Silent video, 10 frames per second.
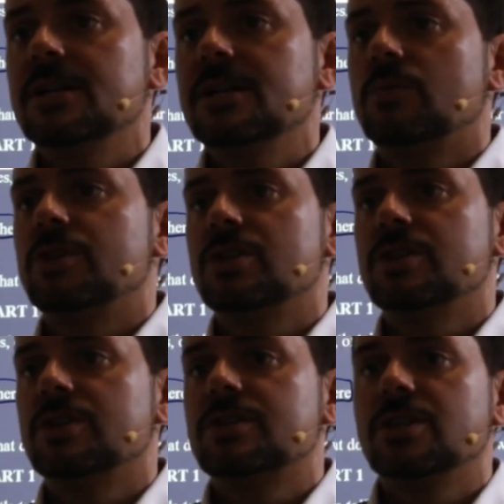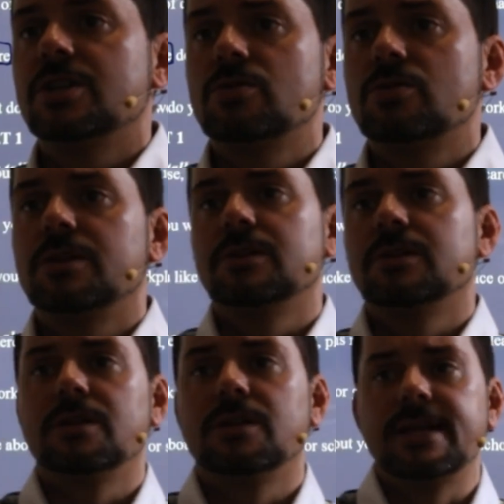which is situated in the
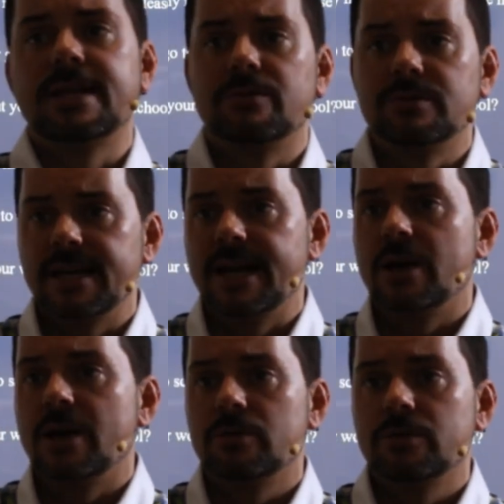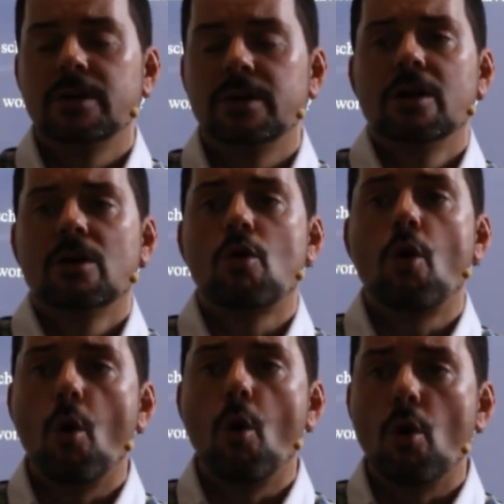downtown
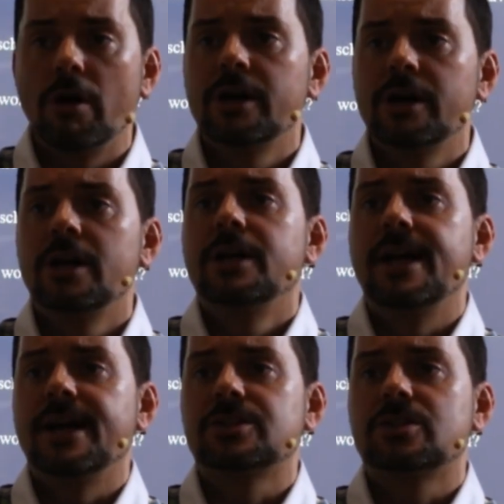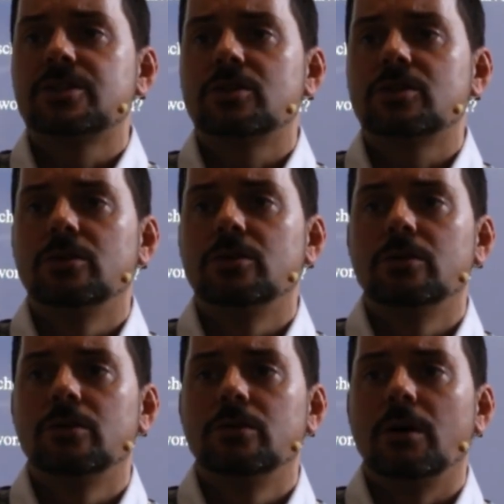core next
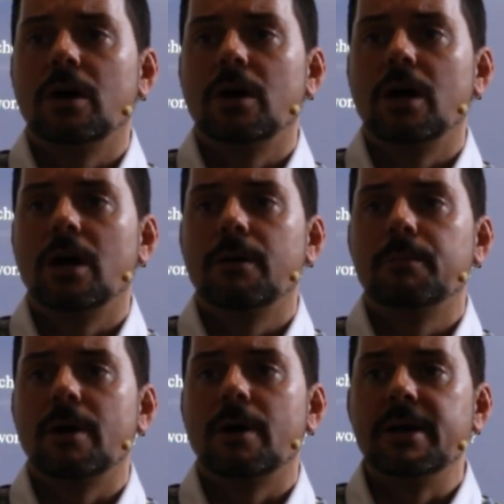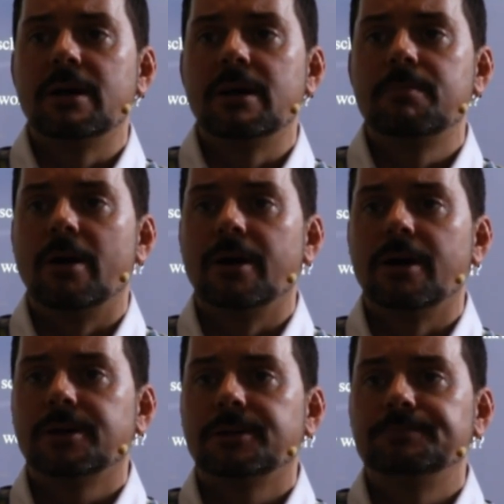to um, a big park.
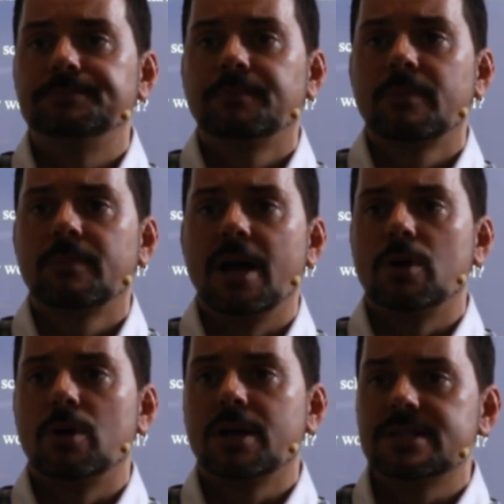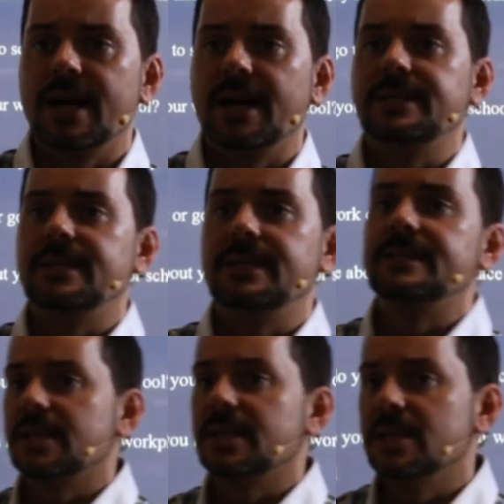I work as an IT
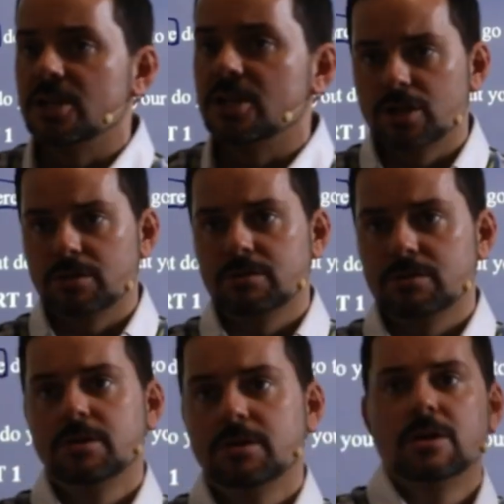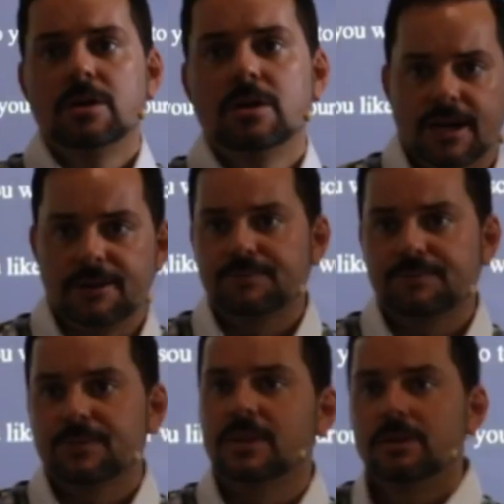technician. Okay, a
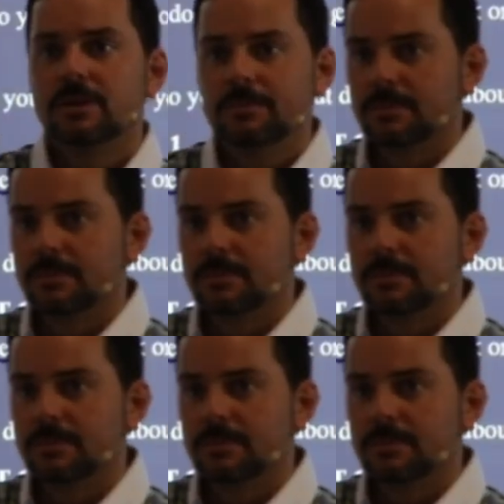little bit more